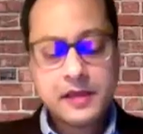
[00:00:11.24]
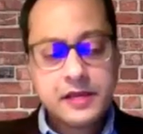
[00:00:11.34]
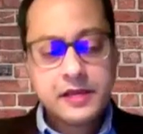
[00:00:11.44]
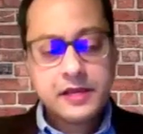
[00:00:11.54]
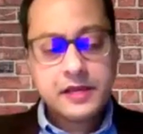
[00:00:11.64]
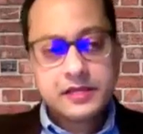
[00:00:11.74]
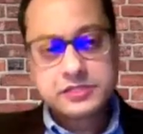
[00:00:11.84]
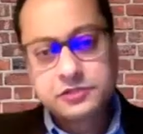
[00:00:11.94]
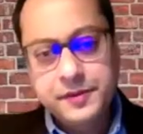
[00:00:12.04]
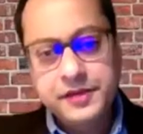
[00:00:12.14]
Yeah, so the
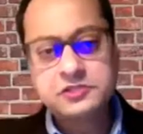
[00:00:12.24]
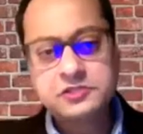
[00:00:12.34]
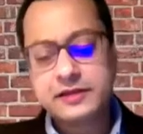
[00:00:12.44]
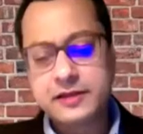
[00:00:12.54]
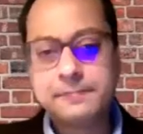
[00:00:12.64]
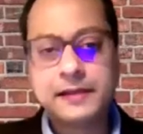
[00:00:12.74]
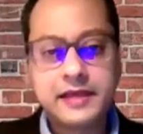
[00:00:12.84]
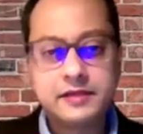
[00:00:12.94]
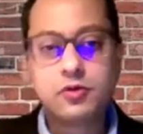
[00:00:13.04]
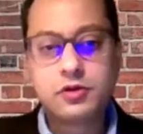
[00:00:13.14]
patients will complain
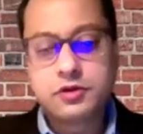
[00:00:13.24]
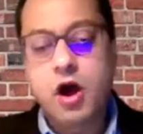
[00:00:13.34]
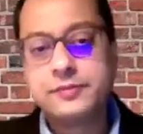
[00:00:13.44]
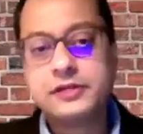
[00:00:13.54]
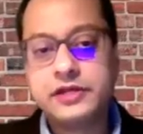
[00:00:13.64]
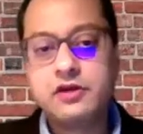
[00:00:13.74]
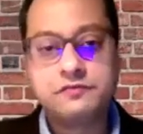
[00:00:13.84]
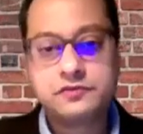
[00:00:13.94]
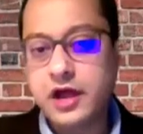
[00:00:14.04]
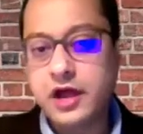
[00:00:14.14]
more commonly of
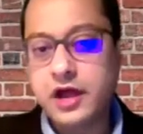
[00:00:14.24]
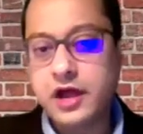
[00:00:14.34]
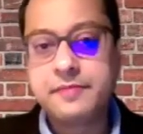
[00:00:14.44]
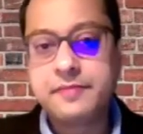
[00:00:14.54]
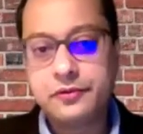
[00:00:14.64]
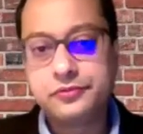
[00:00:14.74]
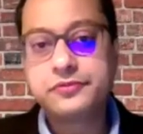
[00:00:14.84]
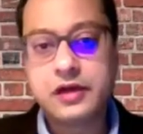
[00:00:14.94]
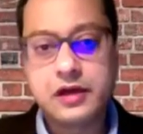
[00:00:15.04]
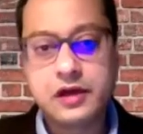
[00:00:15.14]
dry mouth,
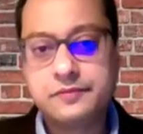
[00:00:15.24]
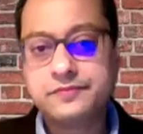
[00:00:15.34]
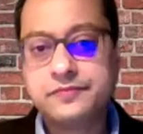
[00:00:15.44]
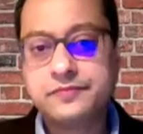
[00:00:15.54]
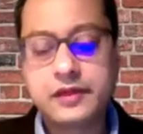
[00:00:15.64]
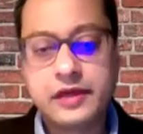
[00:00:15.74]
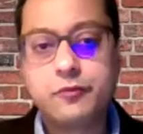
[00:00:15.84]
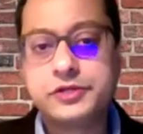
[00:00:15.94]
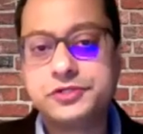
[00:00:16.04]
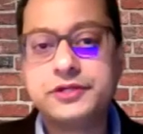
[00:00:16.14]
and what you
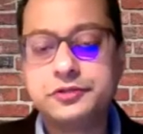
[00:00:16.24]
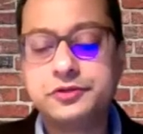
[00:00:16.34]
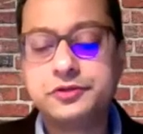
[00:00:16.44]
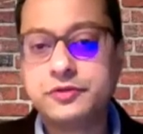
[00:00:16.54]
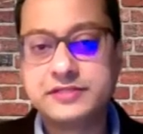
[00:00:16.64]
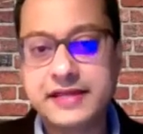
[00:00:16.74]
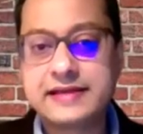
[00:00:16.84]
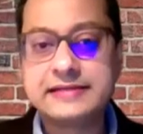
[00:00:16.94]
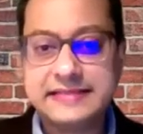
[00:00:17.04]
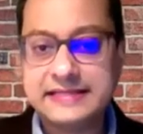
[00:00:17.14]
need to do is take a
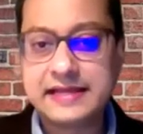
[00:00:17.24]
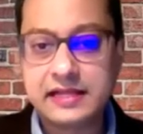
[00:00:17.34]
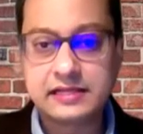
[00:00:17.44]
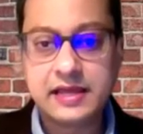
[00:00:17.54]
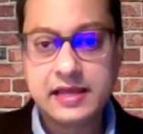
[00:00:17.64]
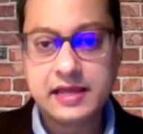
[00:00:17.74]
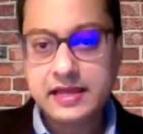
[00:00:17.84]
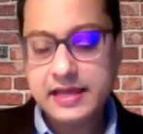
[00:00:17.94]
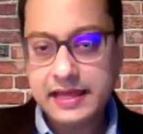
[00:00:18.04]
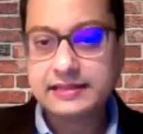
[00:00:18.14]
detailed health
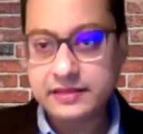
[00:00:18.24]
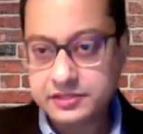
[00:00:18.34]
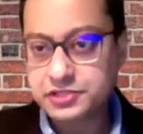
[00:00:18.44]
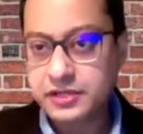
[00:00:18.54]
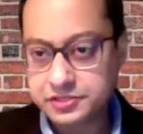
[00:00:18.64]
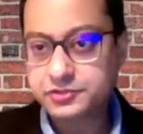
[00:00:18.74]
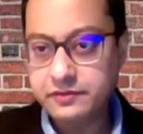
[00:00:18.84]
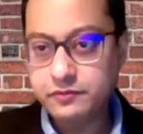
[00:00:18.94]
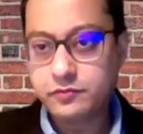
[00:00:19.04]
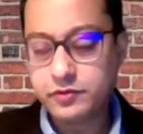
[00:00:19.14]
history,
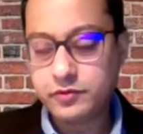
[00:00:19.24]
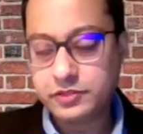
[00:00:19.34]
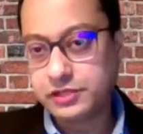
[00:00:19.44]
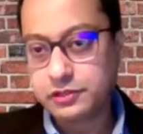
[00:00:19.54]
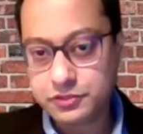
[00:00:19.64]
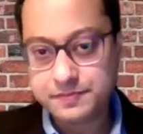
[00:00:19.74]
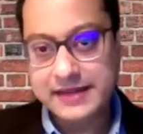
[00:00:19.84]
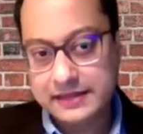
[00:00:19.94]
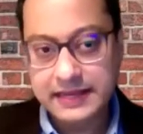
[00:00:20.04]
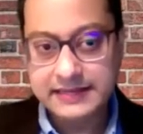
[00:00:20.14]
which includes medical and
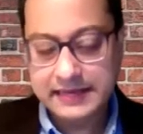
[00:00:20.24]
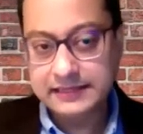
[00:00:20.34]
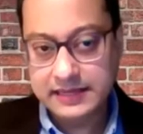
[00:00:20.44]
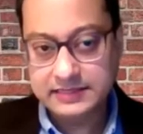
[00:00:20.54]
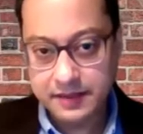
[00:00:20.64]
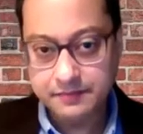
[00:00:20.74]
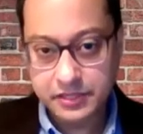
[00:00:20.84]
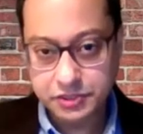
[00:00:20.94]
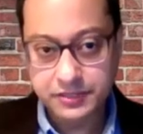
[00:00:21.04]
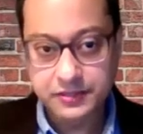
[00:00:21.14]
dental, as I mentioned.